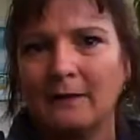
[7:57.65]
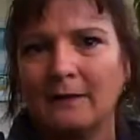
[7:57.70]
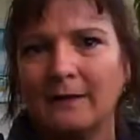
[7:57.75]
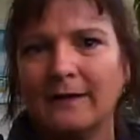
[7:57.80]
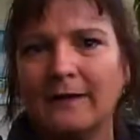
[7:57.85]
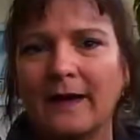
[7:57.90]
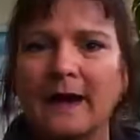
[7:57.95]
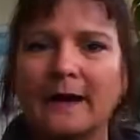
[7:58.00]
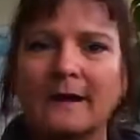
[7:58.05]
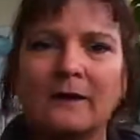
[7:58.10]

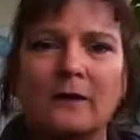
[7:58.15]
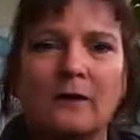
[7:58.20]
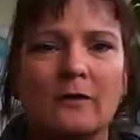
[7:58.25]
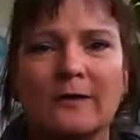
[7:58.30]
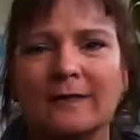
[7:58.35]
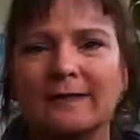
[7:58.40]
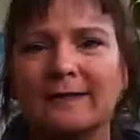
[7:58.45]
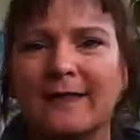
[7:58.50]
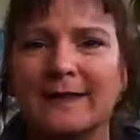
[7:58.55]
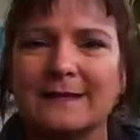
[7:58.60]
Now, I
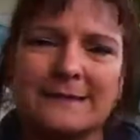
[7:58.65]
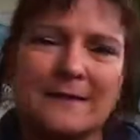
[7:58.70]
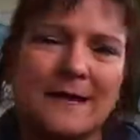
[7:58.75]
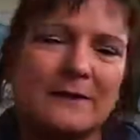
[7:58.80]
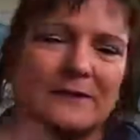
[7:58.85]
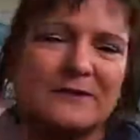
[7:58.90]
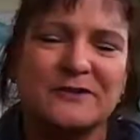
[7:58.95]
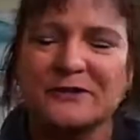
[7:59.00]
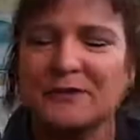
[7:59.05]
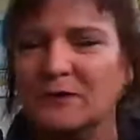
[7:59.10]
know
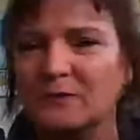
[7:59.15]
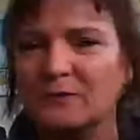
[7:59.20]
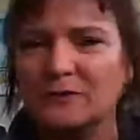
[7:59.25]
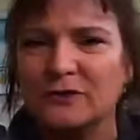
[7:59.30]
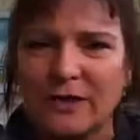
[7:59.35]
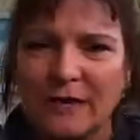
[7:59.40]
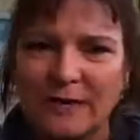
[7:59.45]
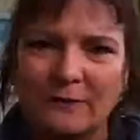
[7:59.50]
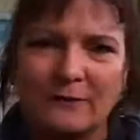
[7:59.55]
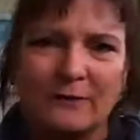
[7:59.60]
that sounds
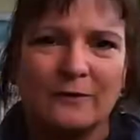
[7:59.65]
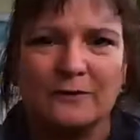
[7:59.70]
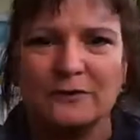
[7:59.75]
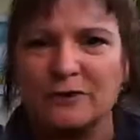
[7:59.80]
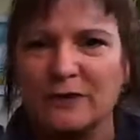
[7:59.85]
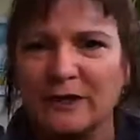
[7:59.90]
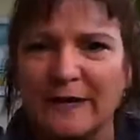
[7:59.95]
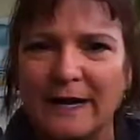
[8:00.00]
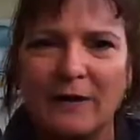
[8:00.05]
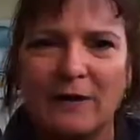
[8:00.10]
so general
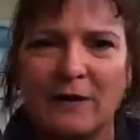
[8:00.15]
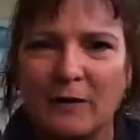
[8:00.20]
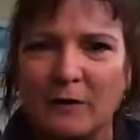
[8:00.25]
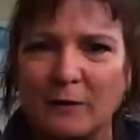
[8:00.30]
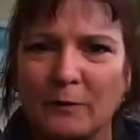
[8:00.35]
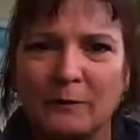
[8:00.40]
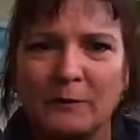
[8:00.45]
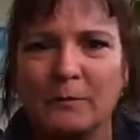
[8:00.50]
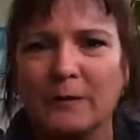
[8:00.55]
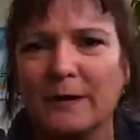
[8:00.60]
and
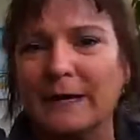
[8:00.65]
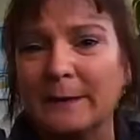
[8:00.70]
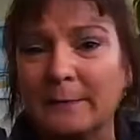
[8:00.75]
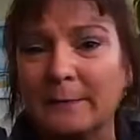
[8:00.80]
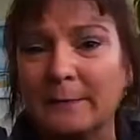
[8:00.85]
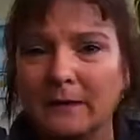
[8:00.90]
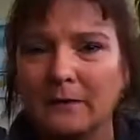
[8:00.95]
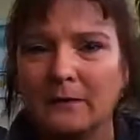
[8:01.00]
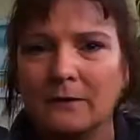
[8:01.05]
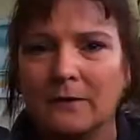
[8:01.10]
generic when we read
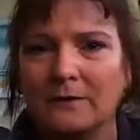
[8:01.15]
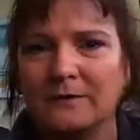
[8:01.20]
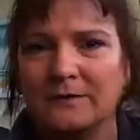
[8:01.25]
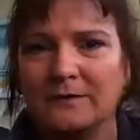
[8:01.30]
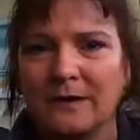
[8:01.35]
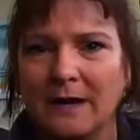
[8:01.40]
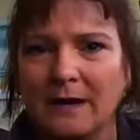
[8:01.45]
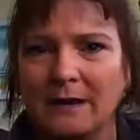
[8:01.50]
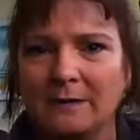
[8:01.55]
about it all the